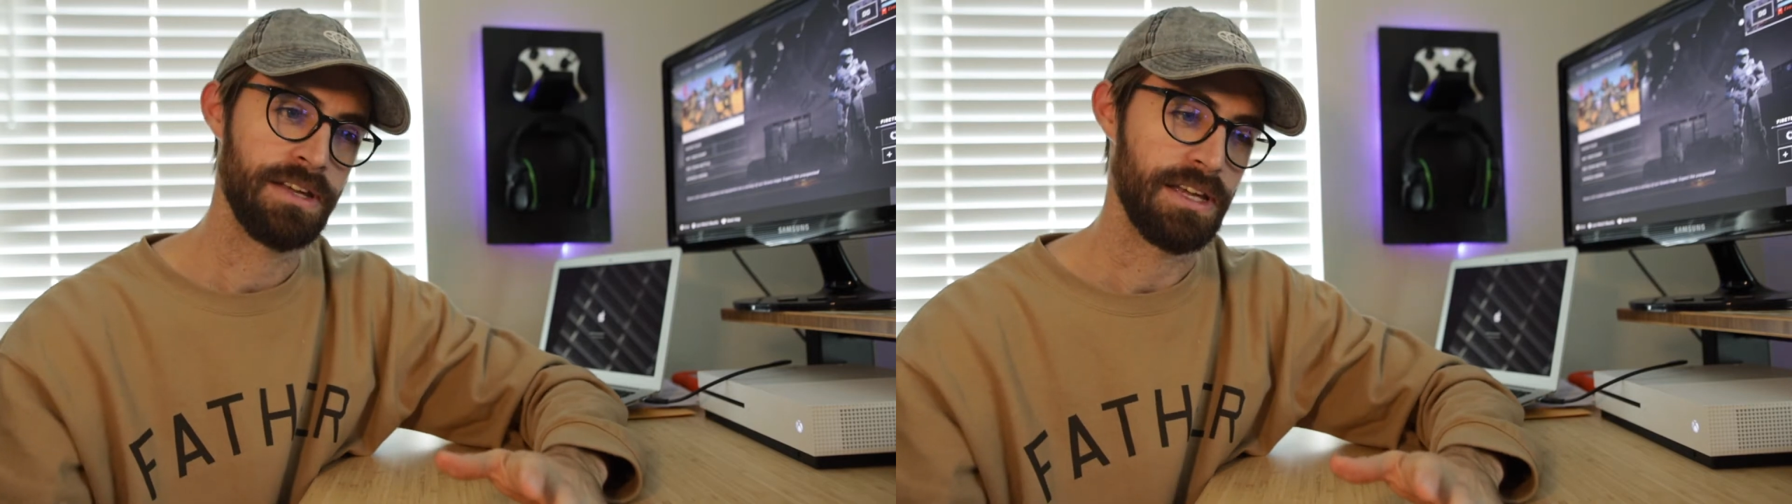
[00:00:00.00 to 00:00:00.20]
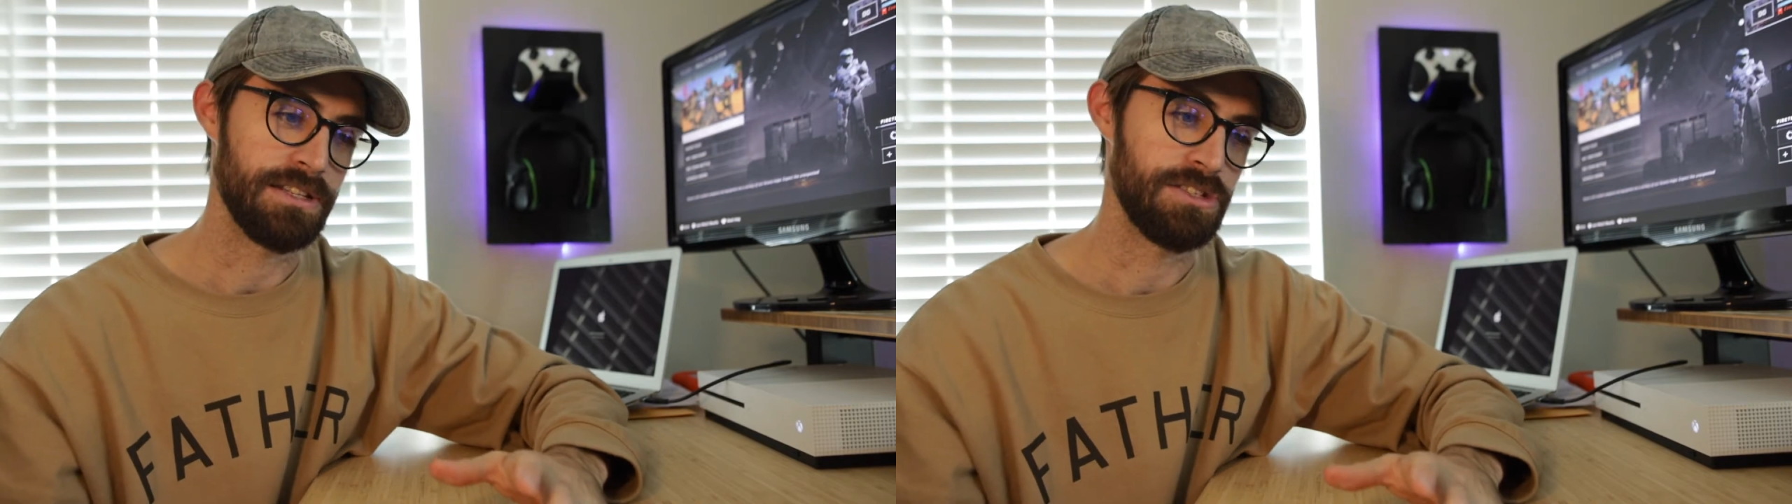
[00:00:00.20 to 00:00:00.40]

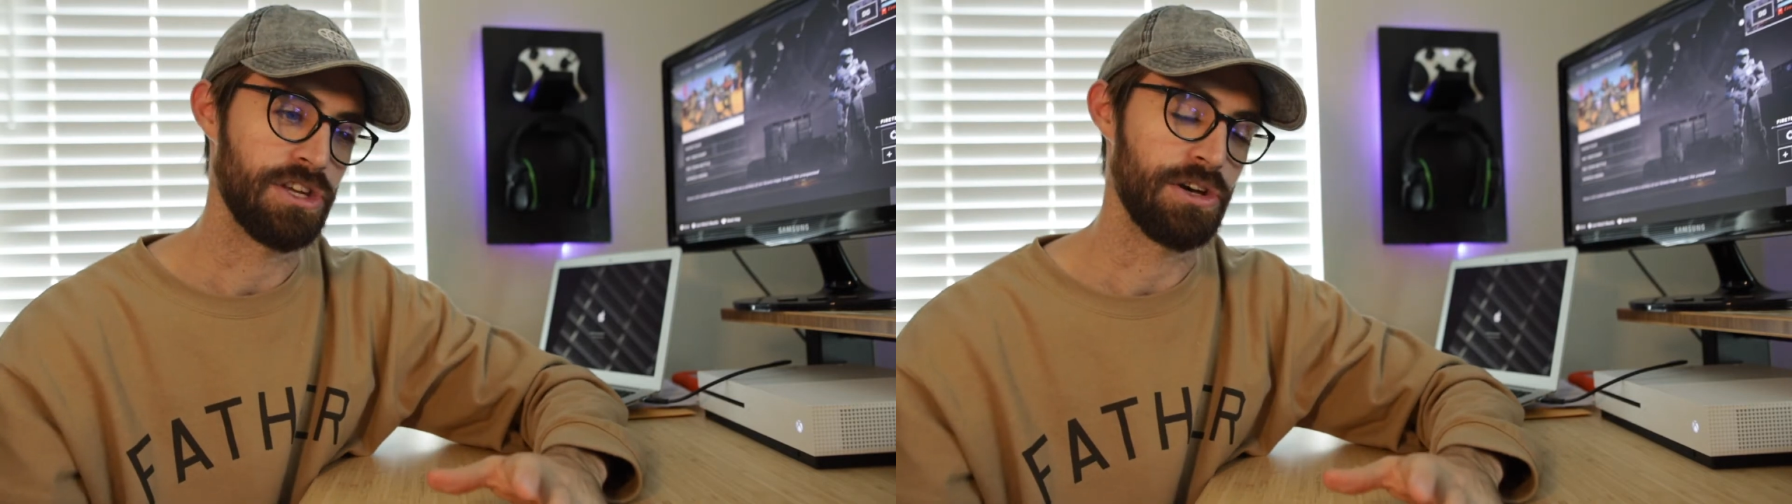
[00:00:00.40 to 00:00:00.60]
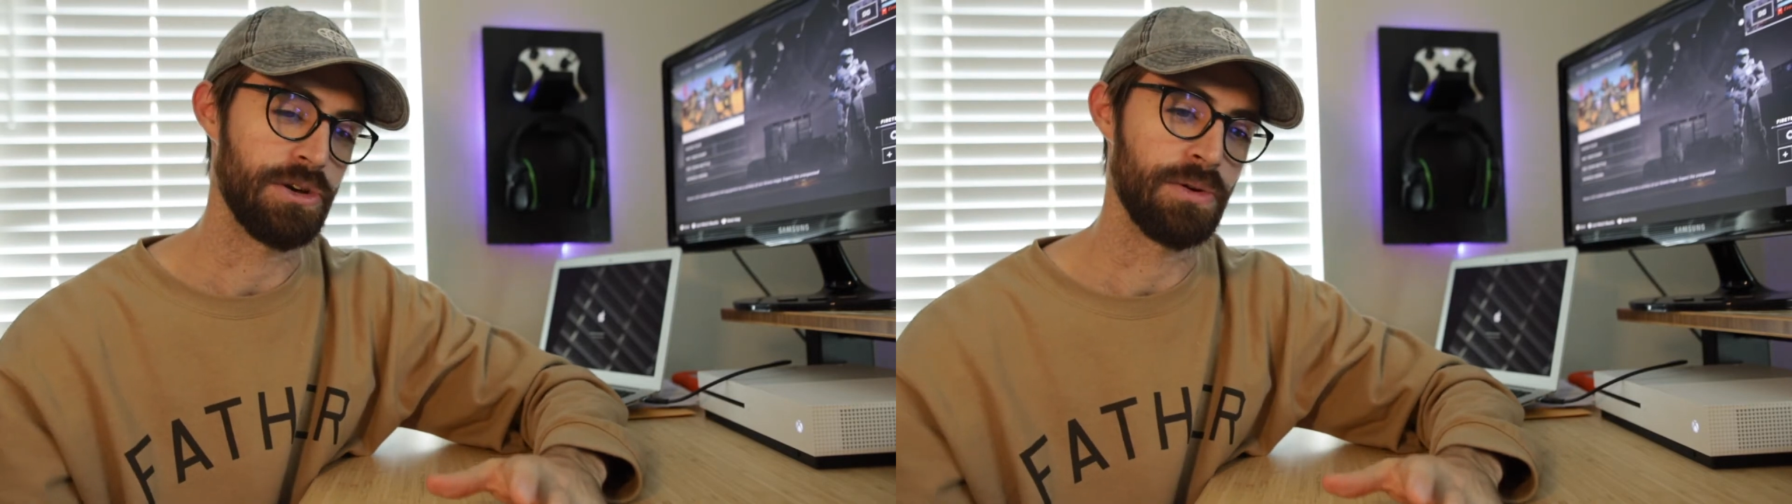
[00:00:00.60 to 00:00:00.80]
And
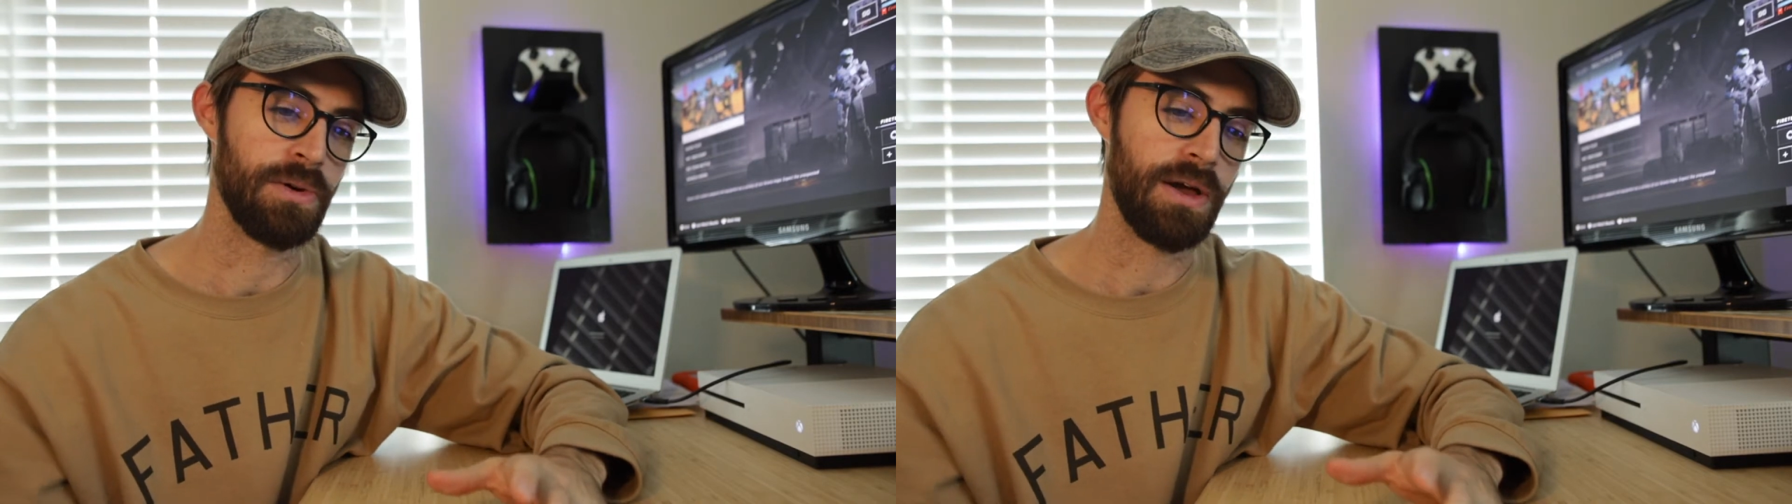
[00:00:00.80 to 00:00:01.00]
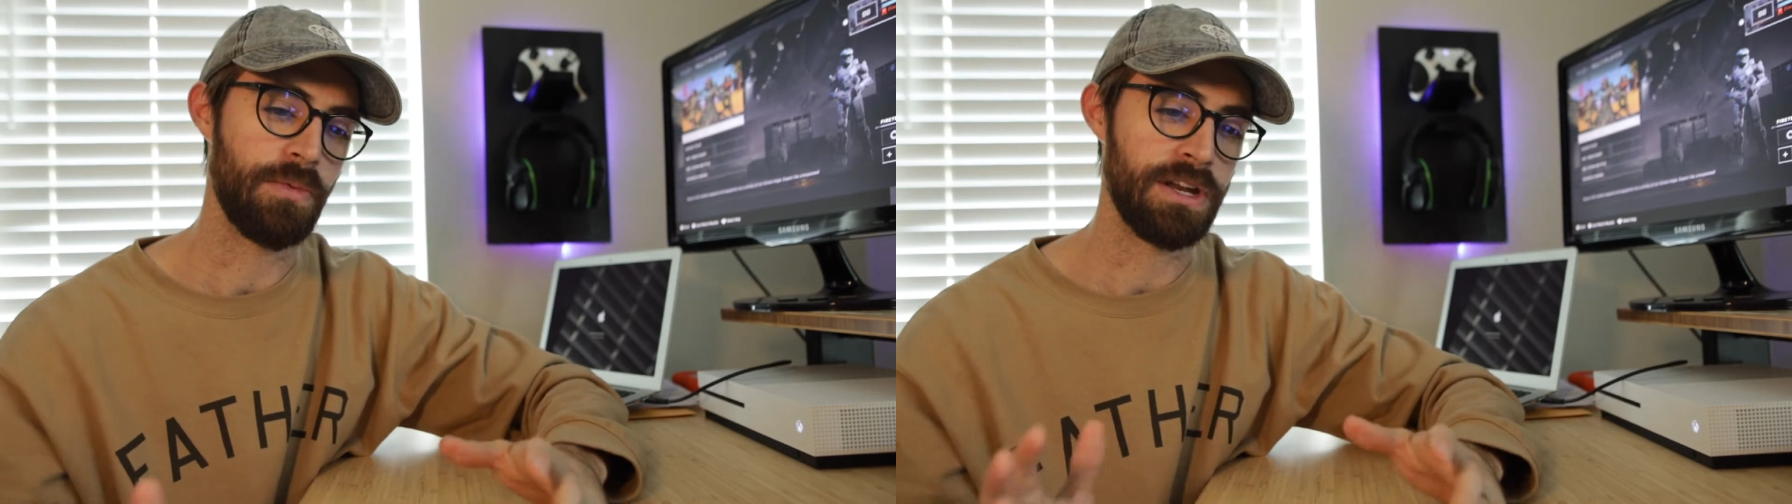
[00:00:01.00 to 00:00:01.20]
so
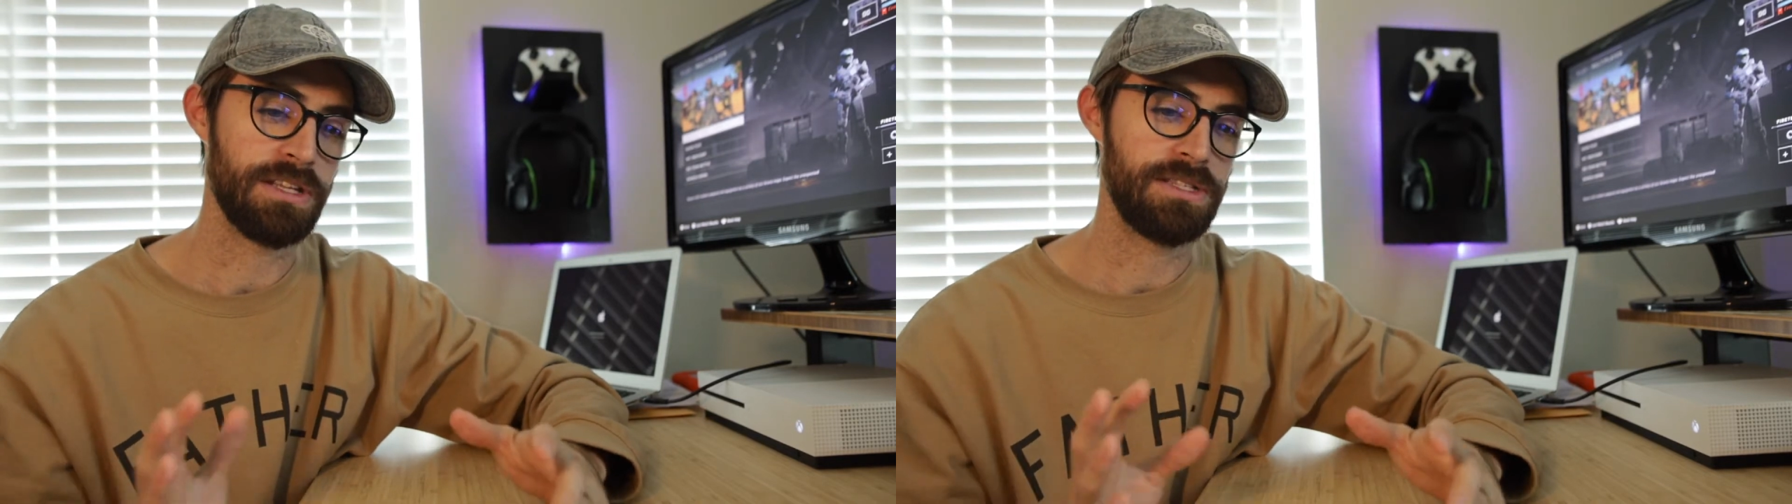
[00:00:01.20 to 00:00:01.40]
I wanted